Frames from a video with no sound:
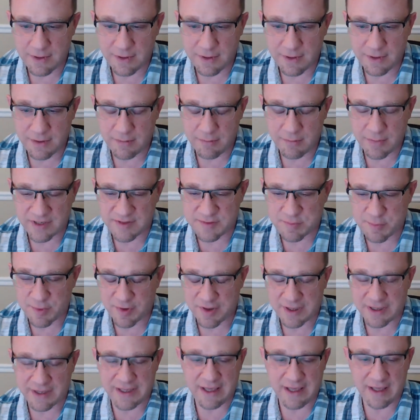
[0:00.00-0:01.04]
But it's more
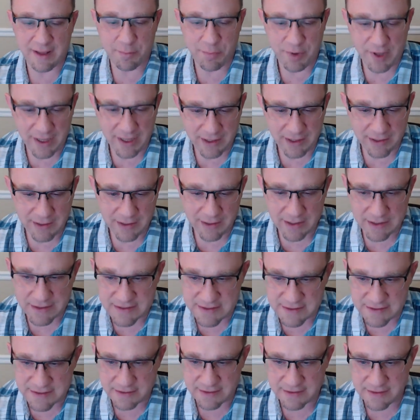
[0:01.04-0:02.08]
like a campaign, and
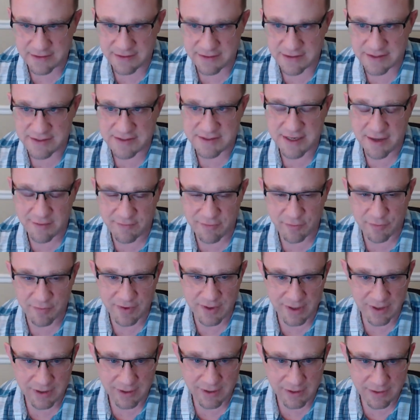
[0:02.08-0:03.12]
it's the
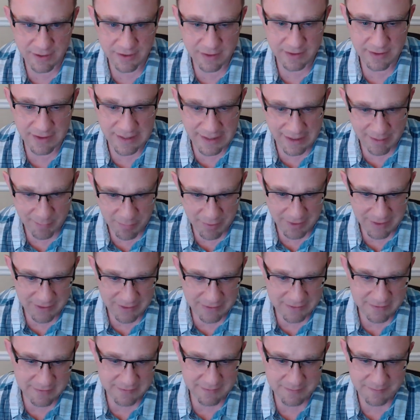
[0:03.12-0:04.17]
discovery
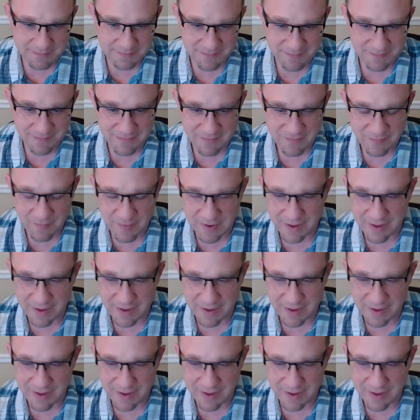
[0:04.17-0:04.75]
campaigns, right?